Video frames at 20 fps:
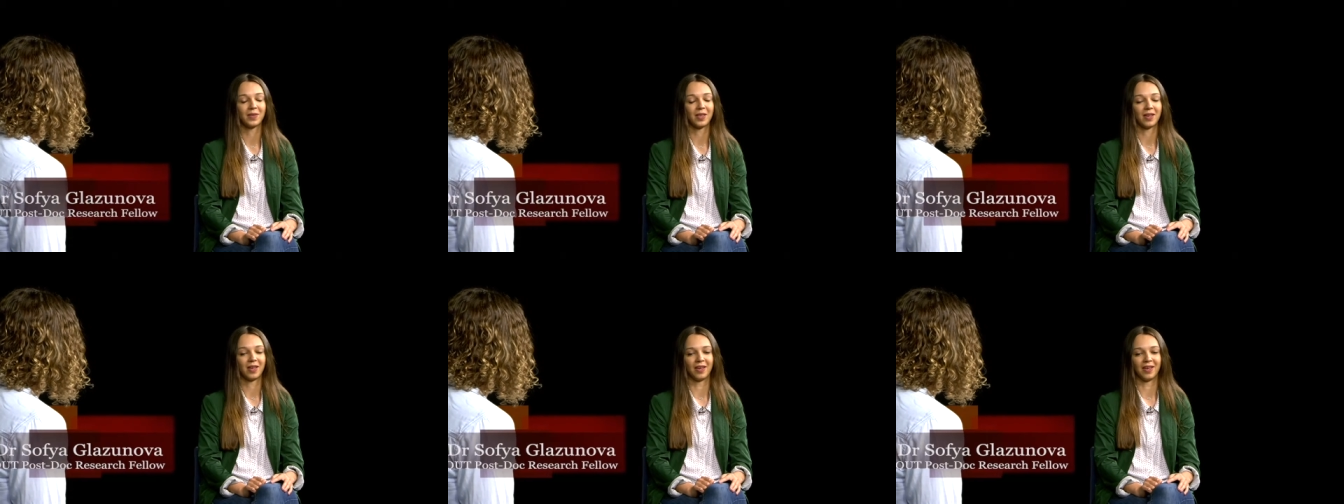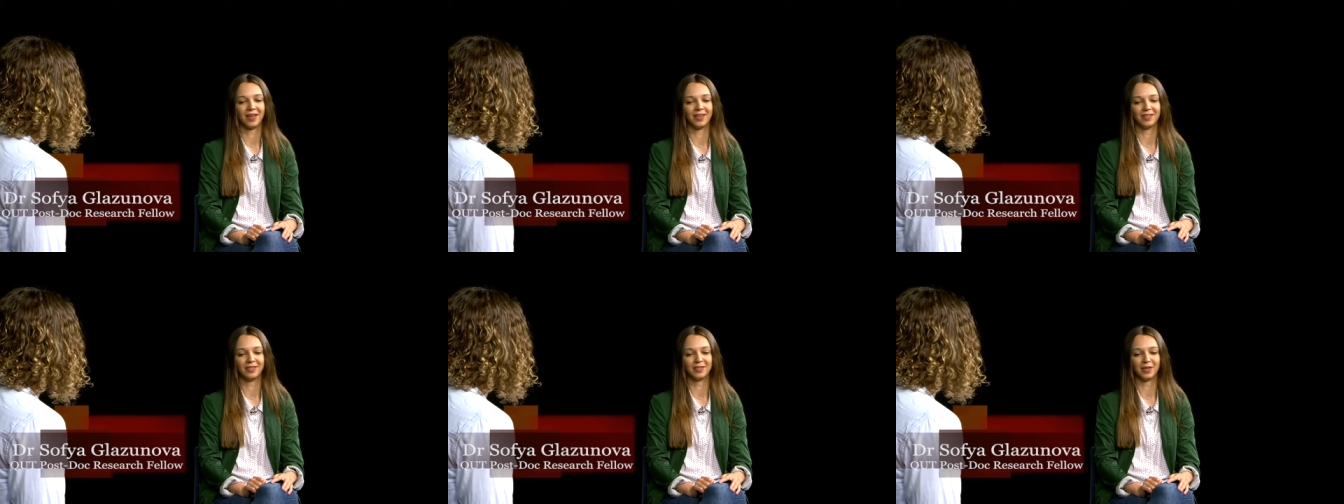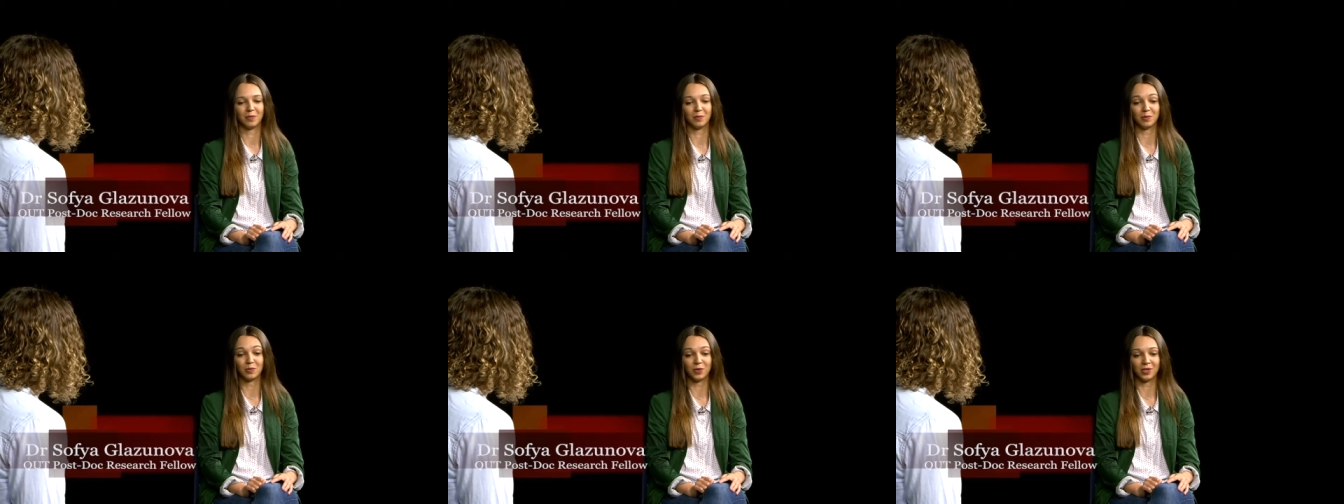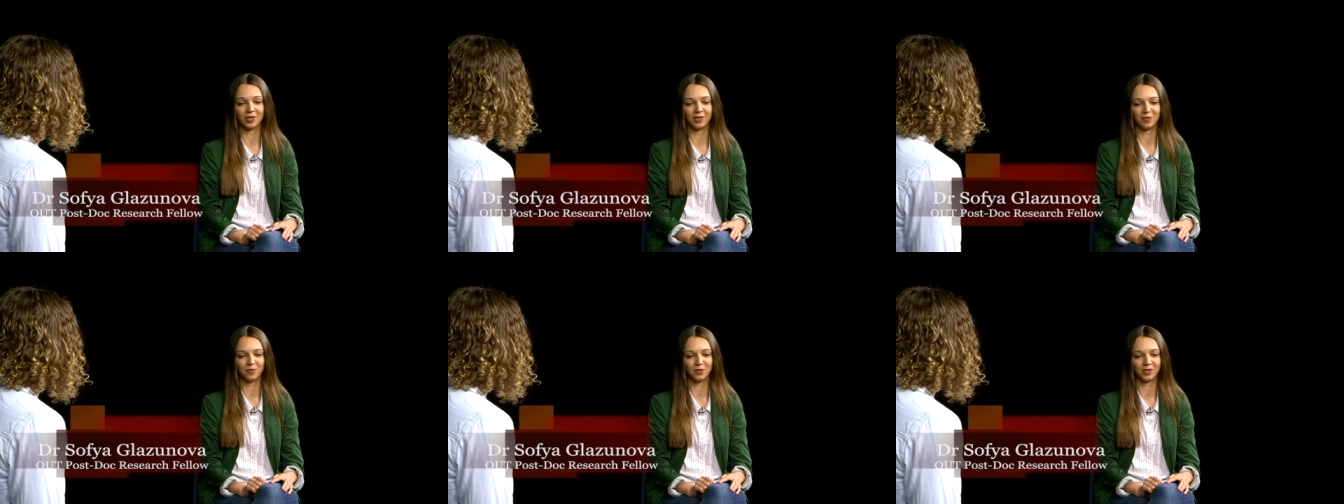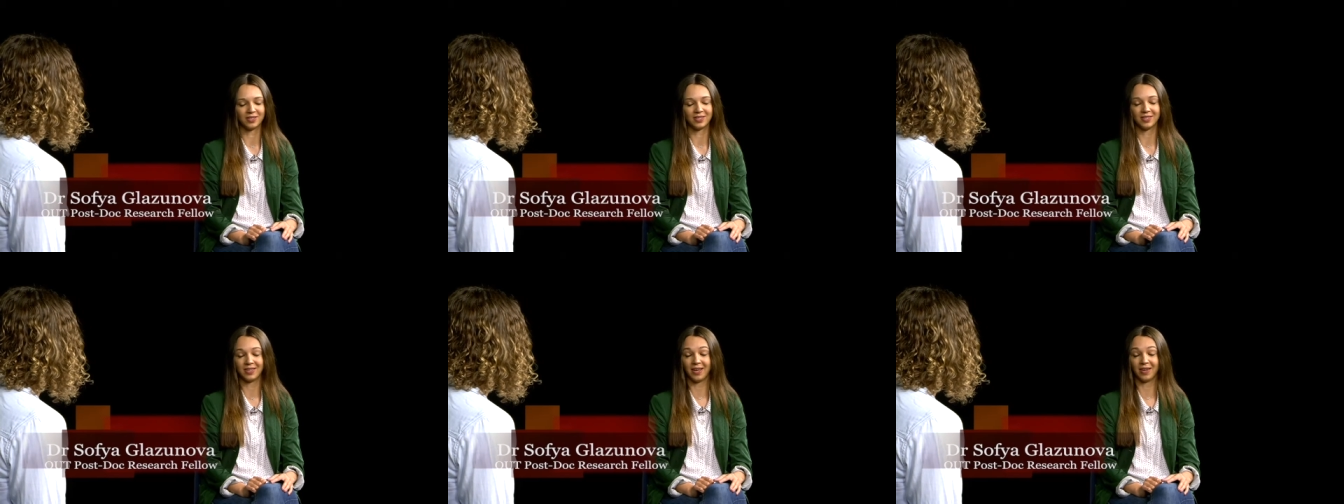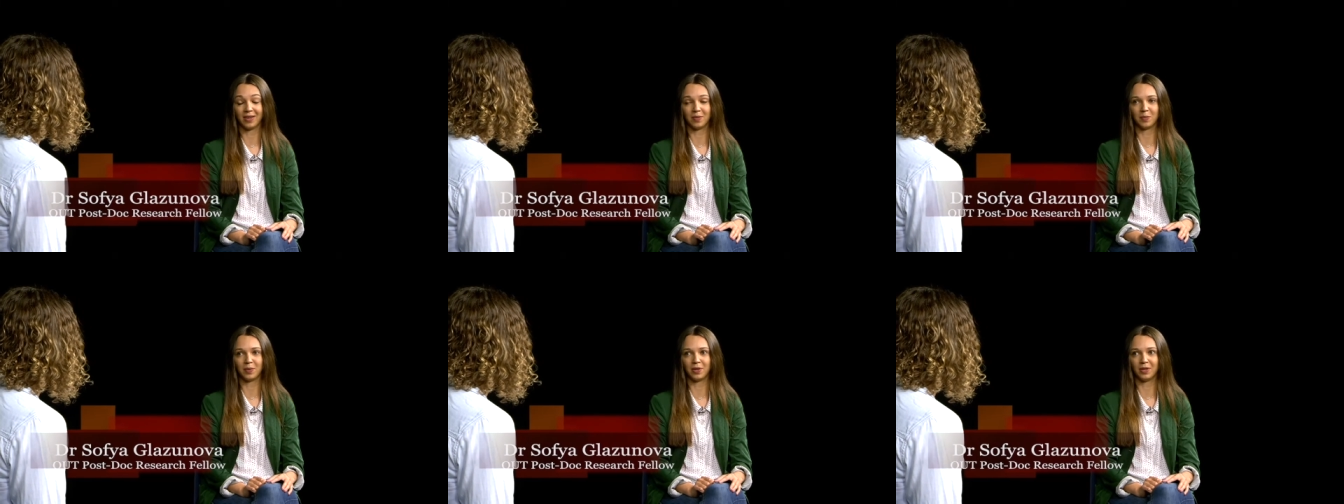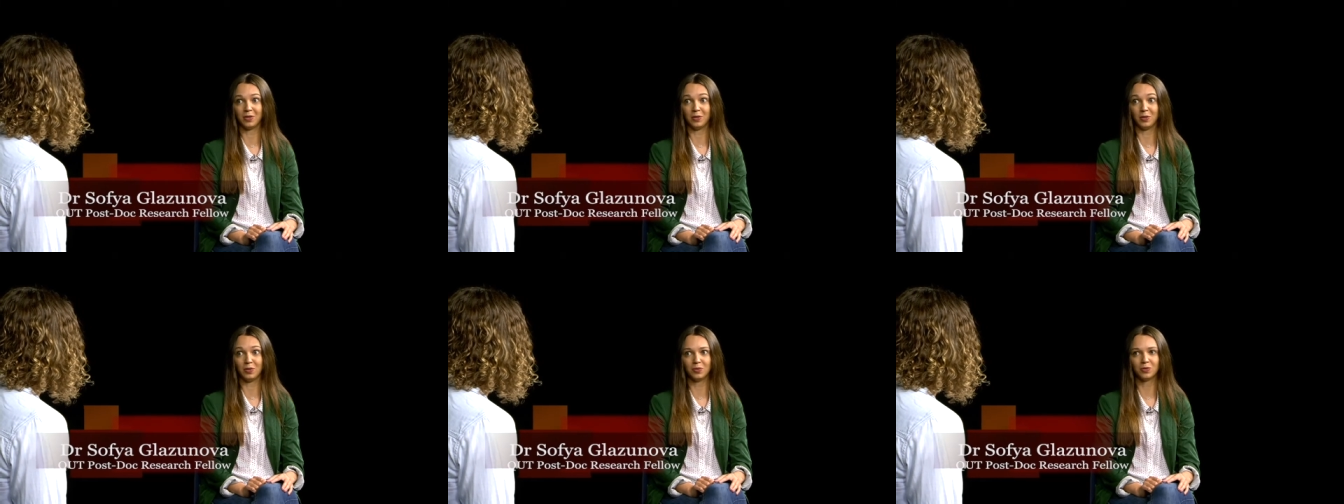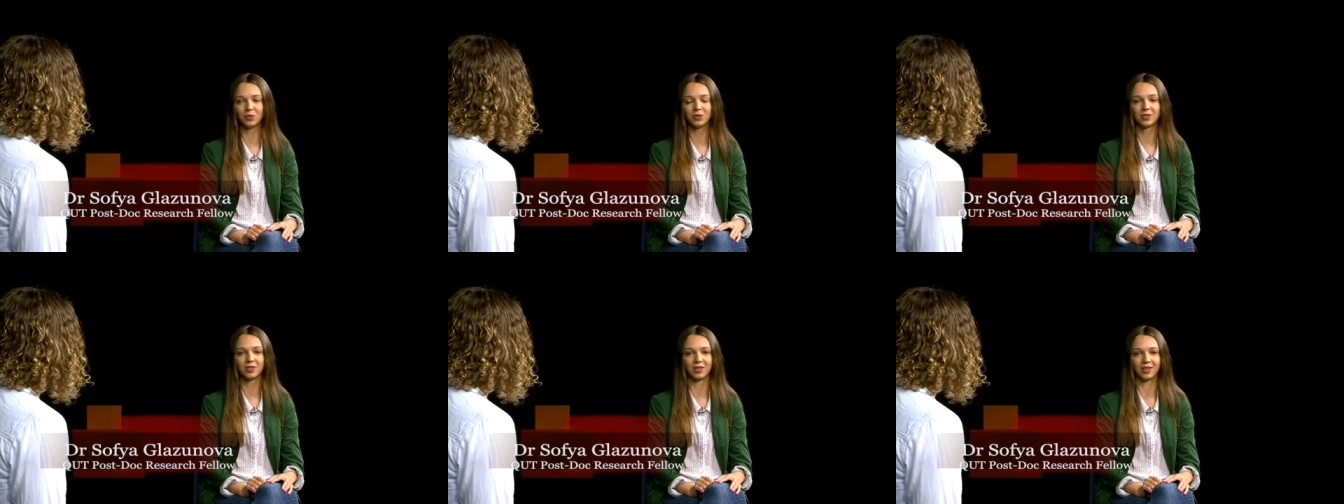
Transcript: and I was really fascinated by news